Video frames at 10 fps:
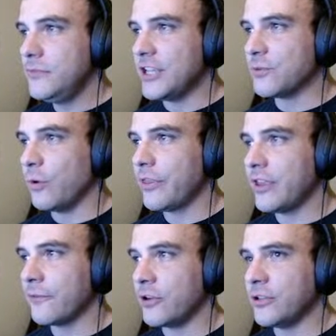It's one
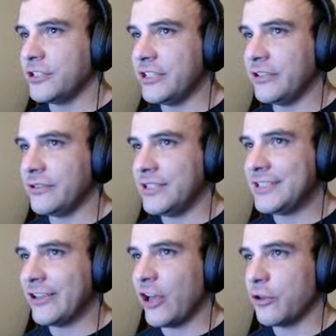thing for you to
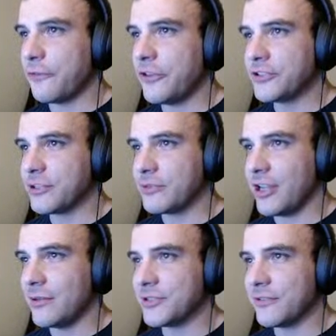detail how you feel sometimes,